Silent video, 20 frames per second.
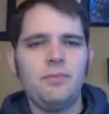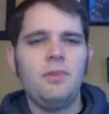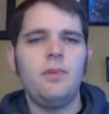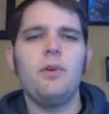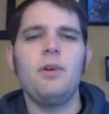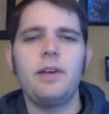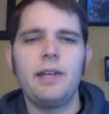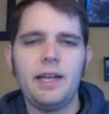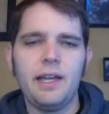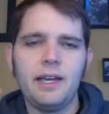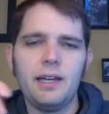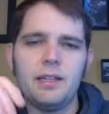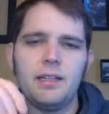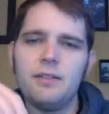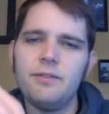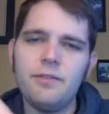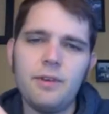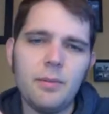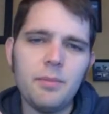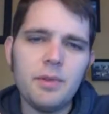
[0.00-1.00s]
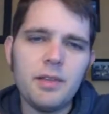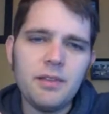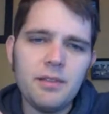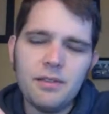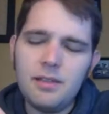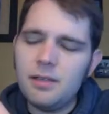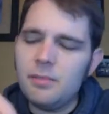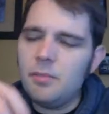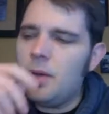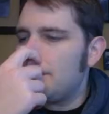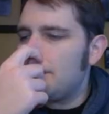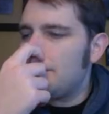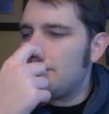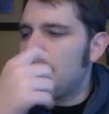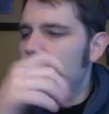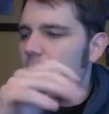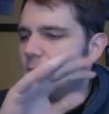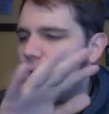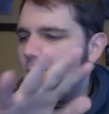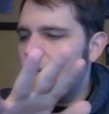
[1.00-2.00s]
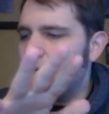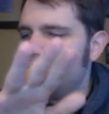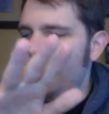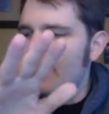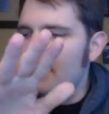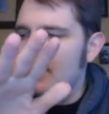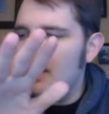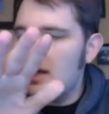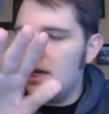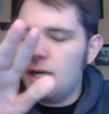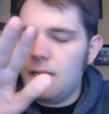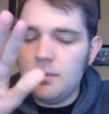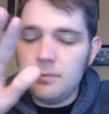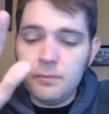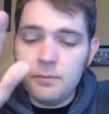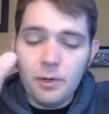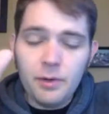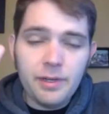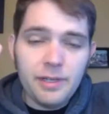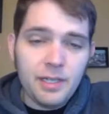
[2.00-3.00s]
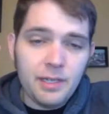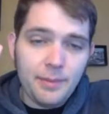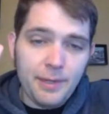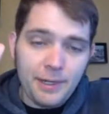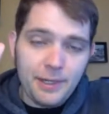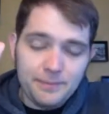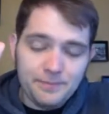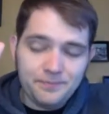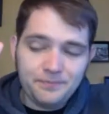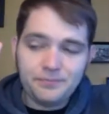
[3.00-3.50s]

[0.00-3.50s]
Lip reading: organically from the theme. But yeah, anyway, what do I think about it?